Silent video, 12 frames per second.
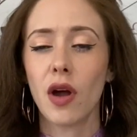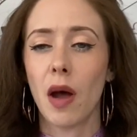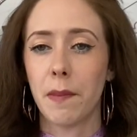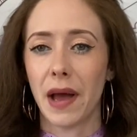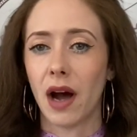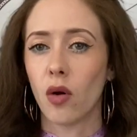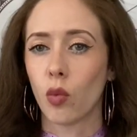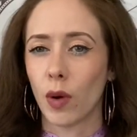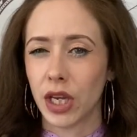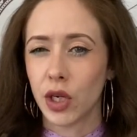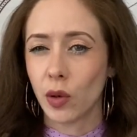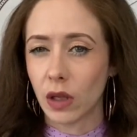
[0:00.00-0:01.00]
about
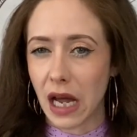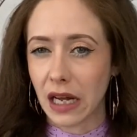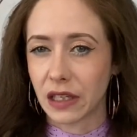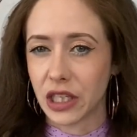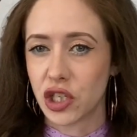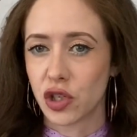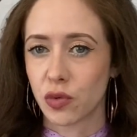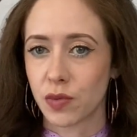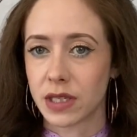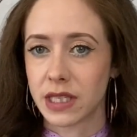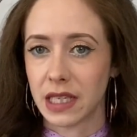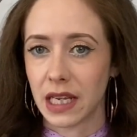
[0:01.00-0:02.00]
when you're likely to
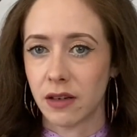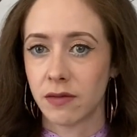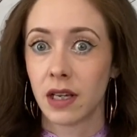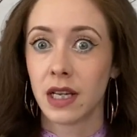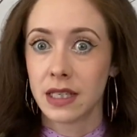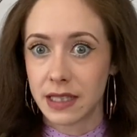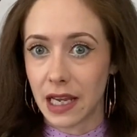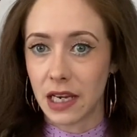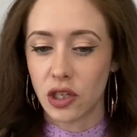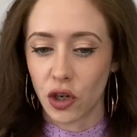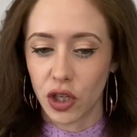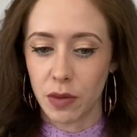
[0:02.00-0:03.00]
receive said
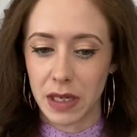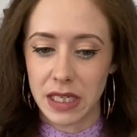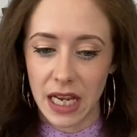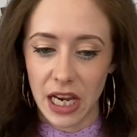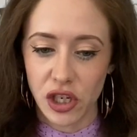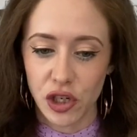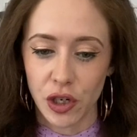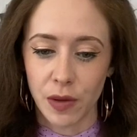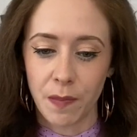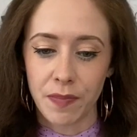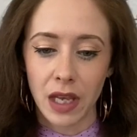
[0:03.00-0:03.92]
documentation.